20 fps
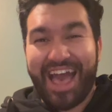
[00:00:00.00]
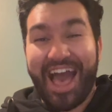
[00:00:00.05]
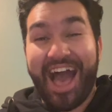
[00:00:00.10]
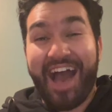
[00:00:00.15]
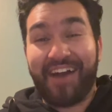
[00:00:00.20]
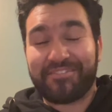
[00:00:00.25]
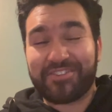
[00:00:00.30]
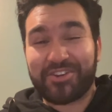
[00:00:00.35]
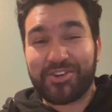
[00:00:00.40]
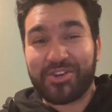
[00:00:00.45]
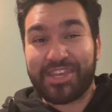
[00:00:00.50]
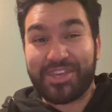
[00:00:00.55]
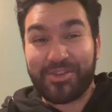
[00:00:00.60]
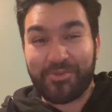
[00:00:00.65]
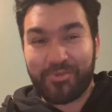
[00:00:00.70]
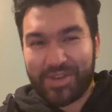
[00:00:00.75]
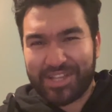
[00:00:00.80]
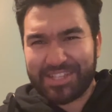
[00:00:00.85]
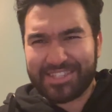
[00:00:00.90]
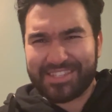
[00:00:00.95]
after he
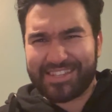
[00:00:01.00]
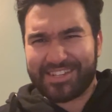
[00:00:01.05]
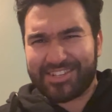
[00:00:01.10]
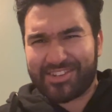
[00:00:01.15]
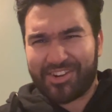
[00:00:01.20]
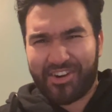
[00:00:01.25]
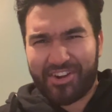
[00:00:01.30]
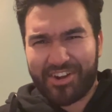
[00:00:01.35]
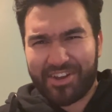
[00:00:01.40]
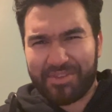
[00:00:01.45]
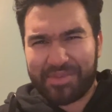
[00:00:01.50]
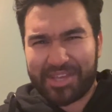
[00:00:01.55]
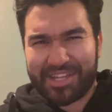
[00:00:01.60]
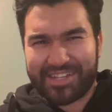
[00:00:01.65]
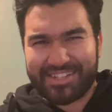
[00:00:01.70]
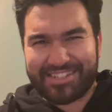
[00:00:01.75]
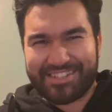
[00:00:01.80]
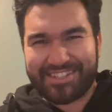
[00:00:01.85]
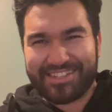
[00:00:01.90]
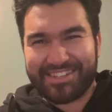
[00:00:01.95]
wins the
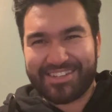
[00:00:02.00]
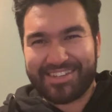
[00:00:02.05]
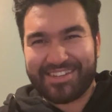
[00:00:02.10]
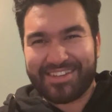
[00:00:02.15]
tournament